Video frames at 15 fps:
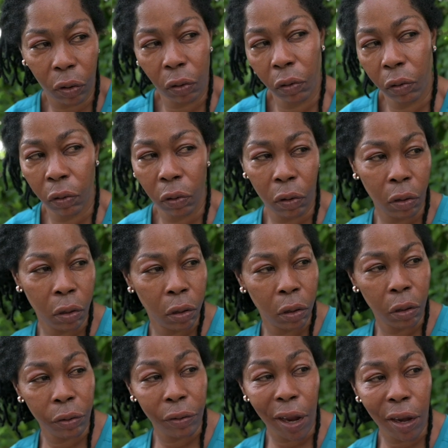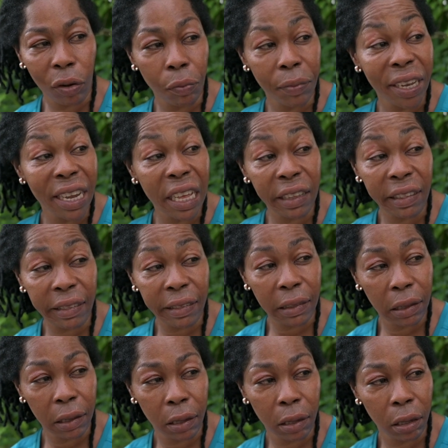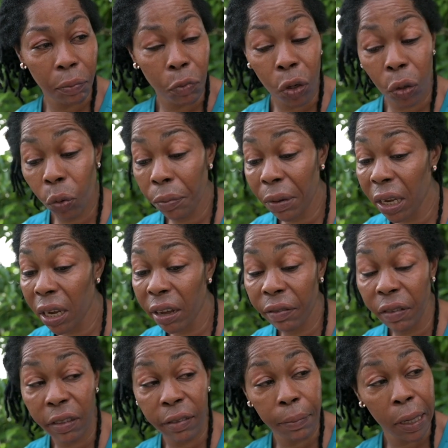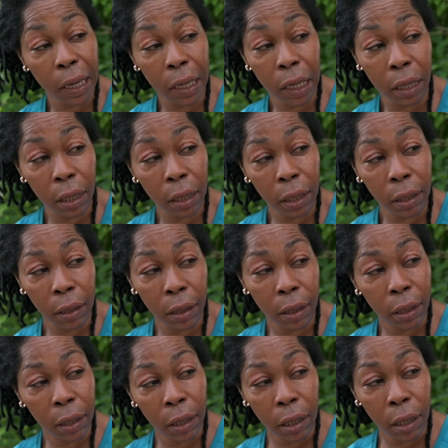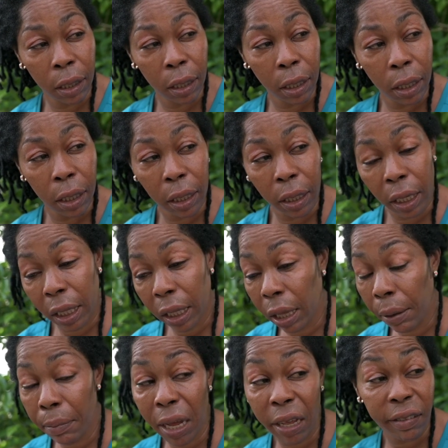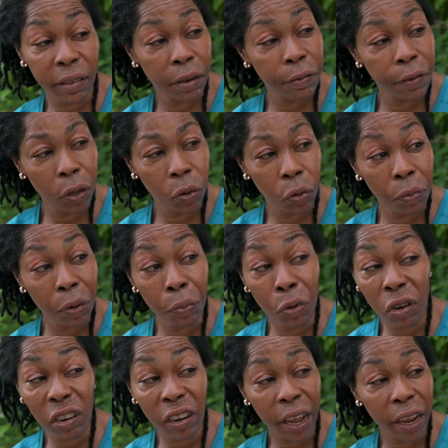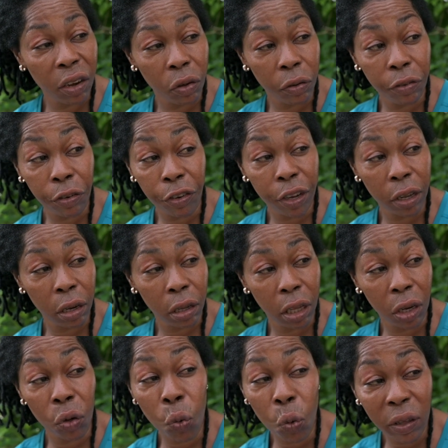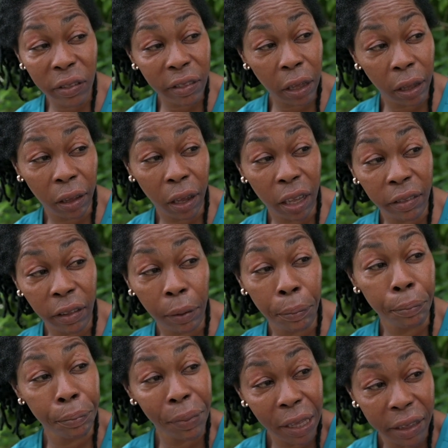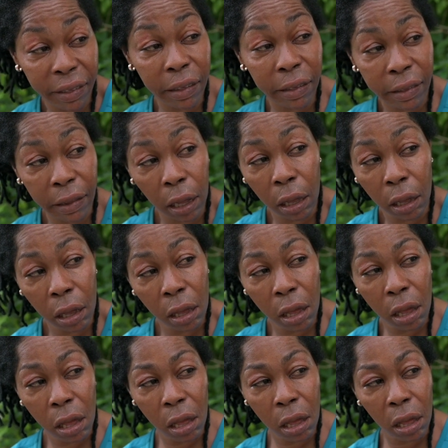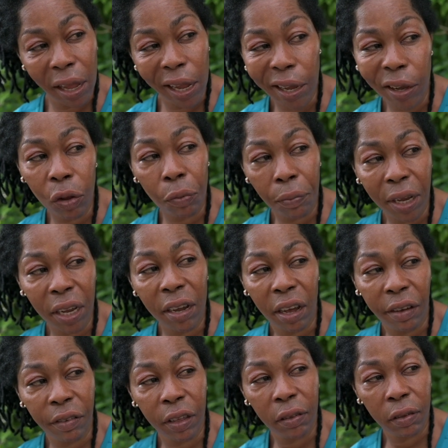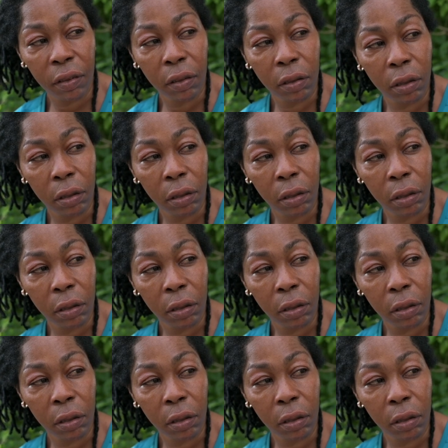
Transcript: you. Right now, me this. Money we did have this morning, take him and buy something for cook. Me broke right now, for real. You know, say, as a big sister, any of me did have it.